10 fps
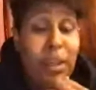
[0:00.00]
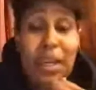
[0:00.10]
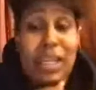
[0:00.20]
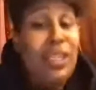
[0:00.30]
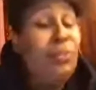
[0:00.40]

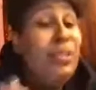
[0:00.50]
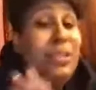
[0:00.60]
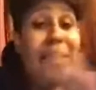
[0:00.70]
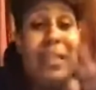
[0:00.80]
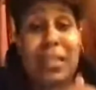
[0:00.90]
Because there was
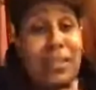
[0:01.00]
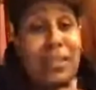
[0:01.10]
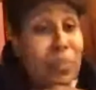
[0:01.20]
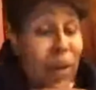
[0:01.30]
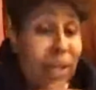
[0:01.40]
nothing
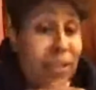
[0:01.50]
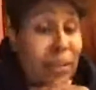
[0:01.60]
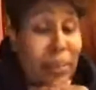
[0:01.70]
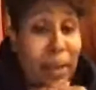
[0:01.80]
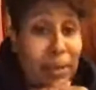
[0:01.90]
surprising
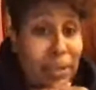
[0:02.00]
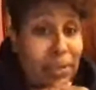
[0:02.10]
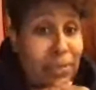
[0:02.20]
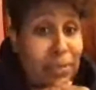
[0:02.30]
about it.